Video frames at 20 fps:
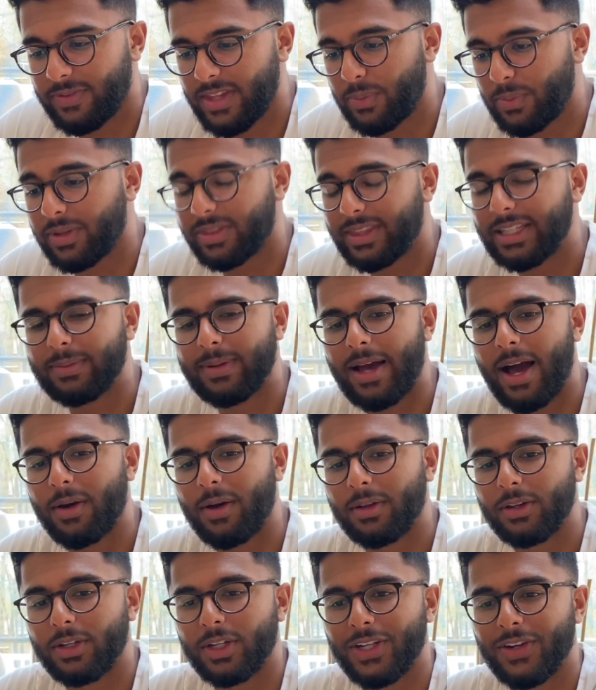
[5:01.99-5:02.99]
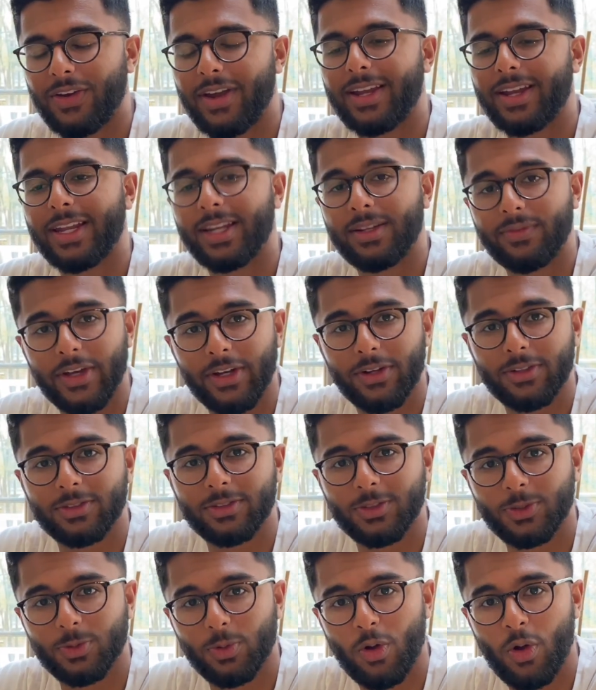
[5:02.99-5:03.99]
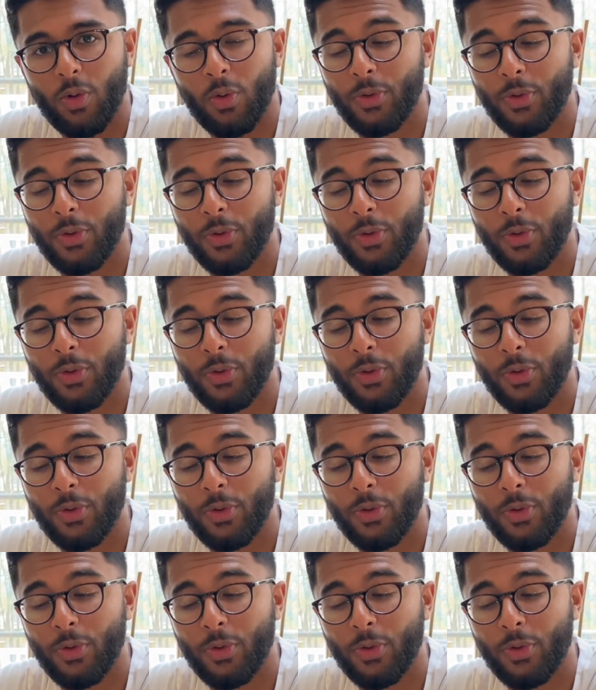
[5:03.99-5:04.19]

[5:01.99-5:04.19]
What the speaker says: and we think about great innovators in this world, when we